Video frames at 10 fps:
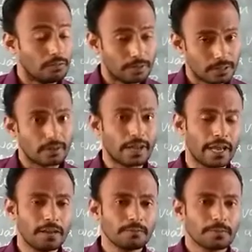With
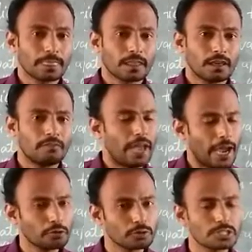rain, we
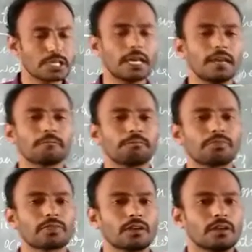have to
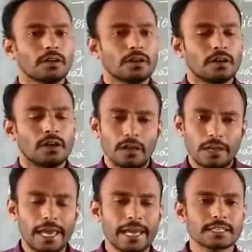see
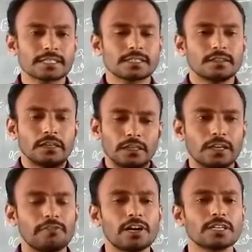lakes,
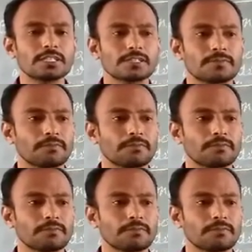rivers,